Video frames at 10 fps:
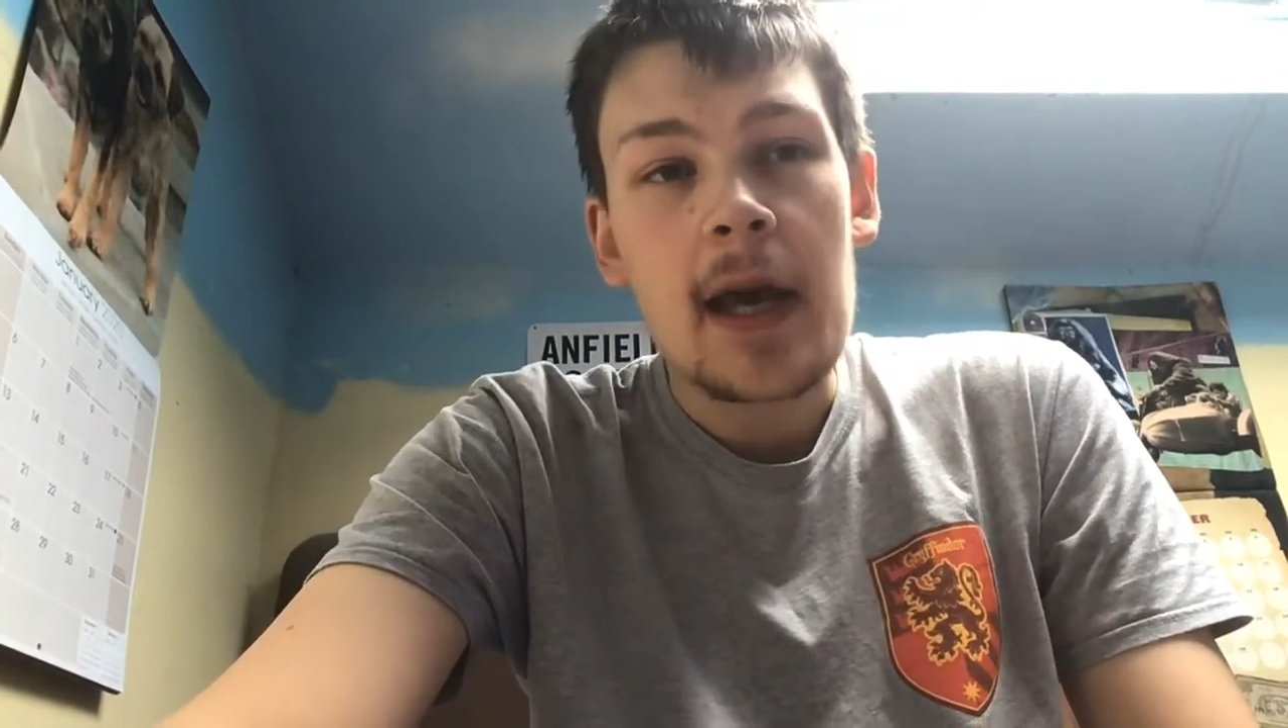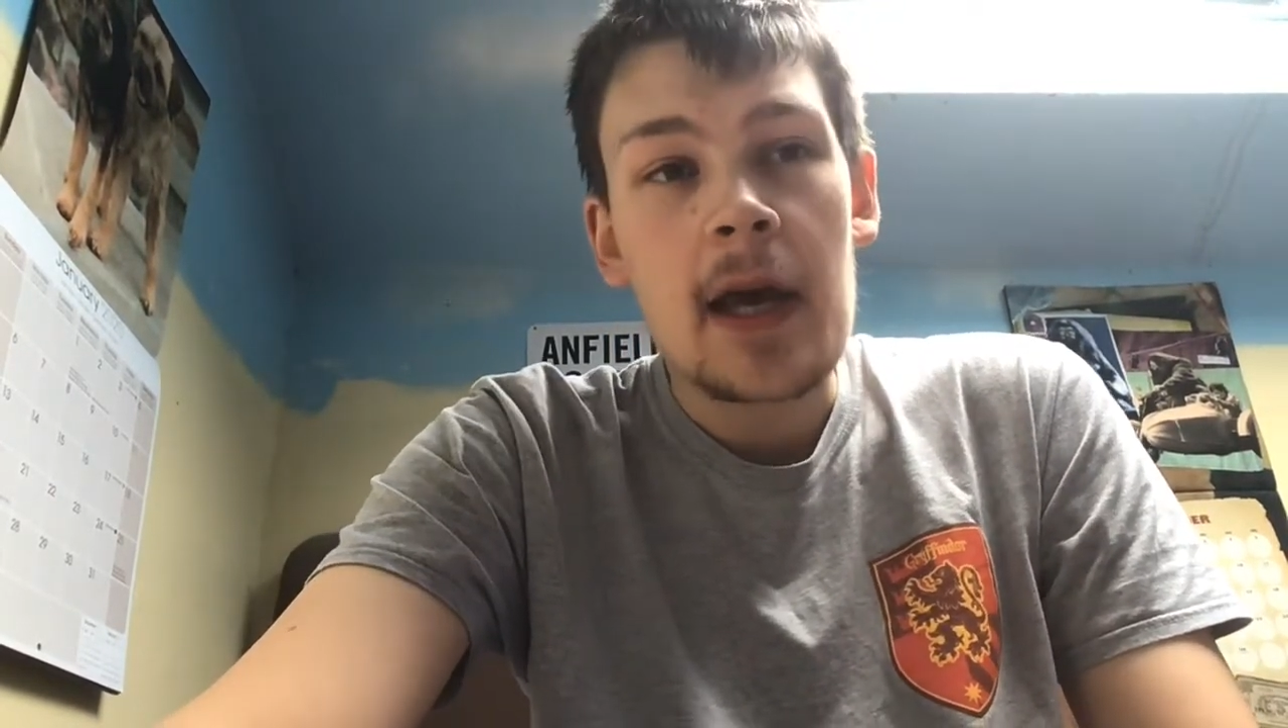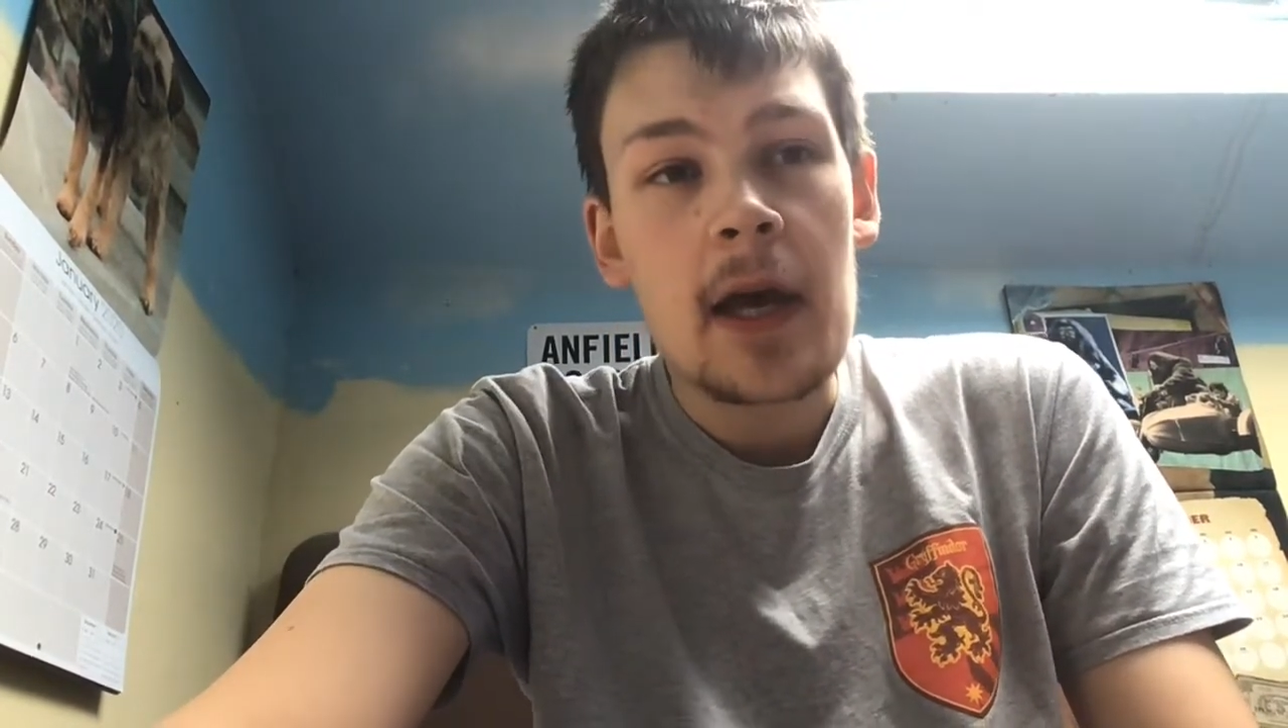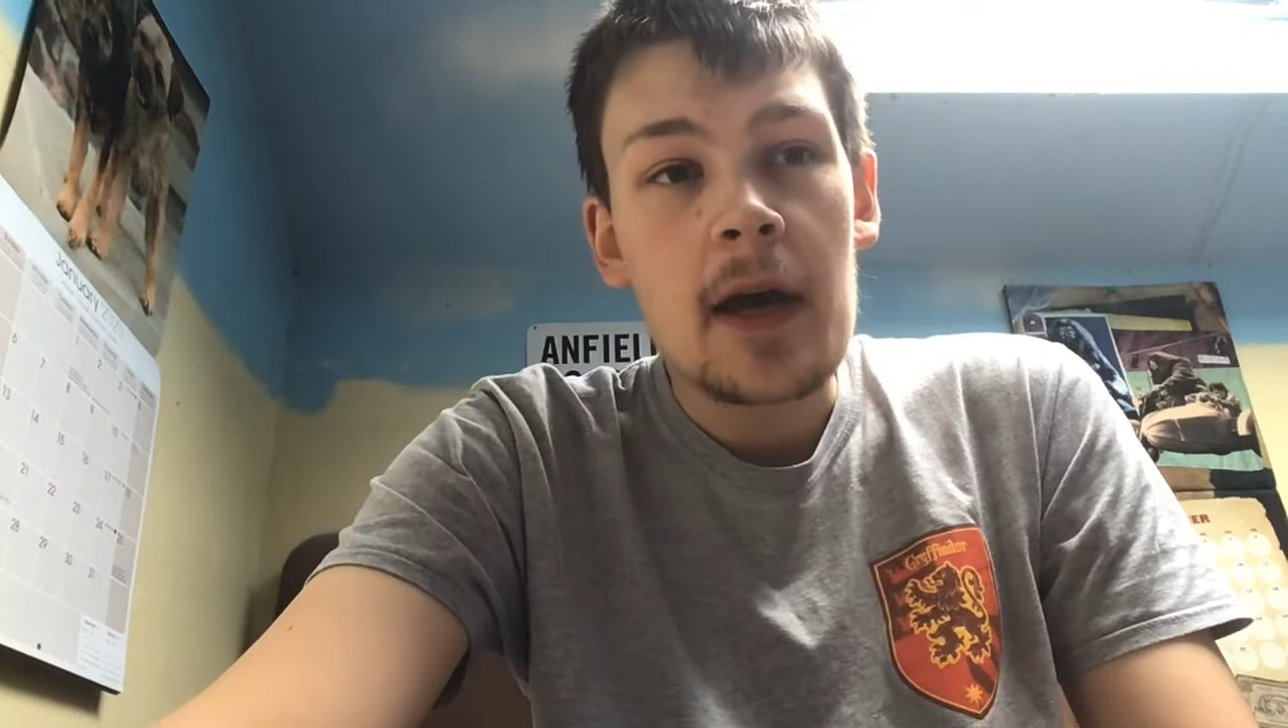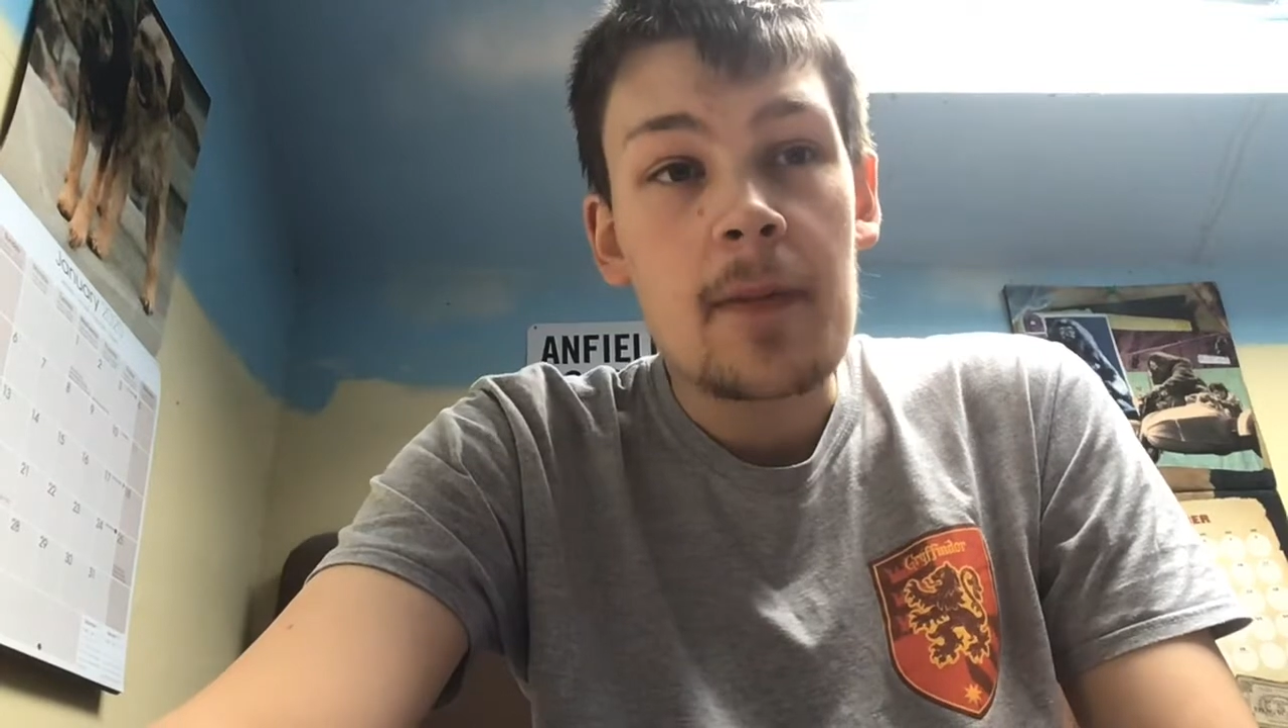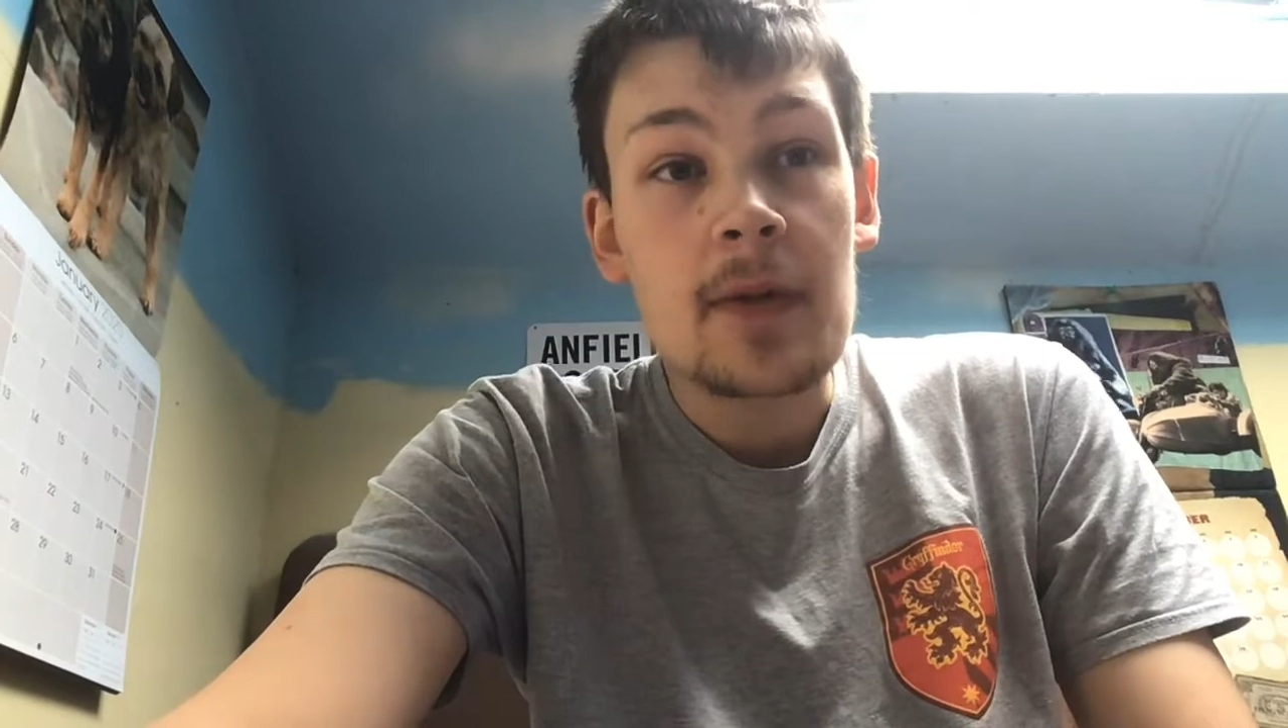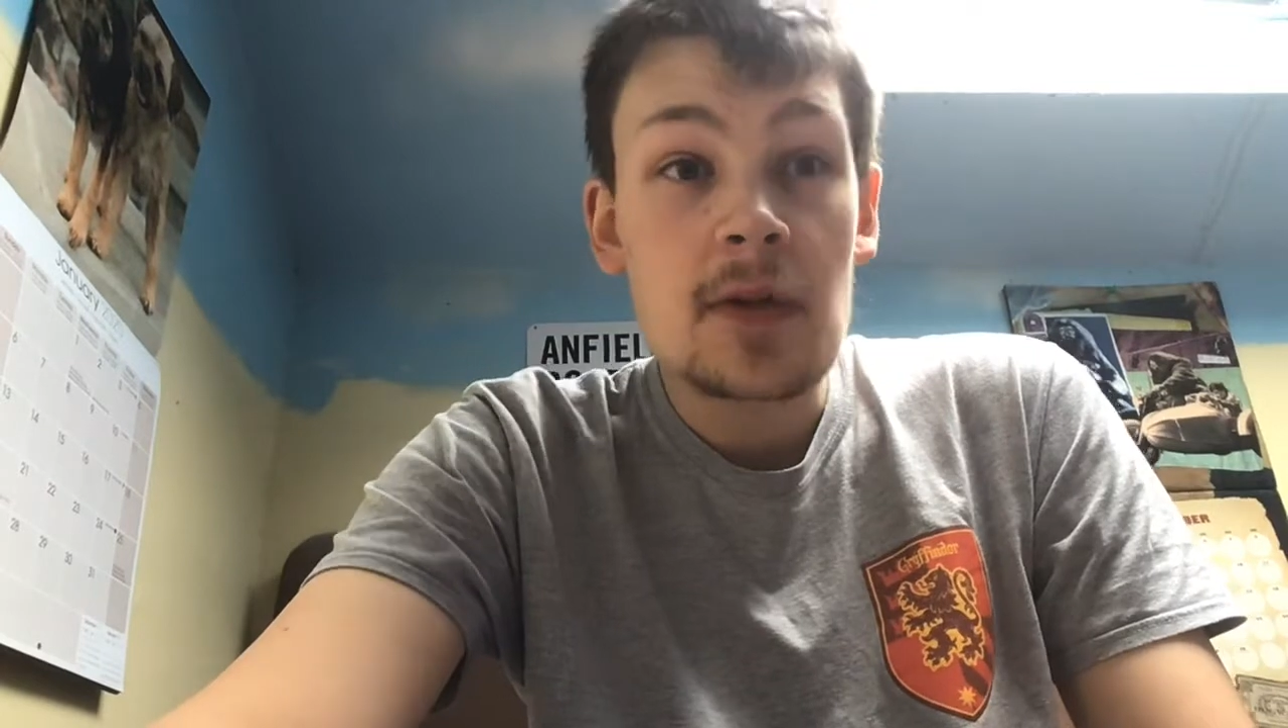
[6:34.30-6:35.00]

Uh, but it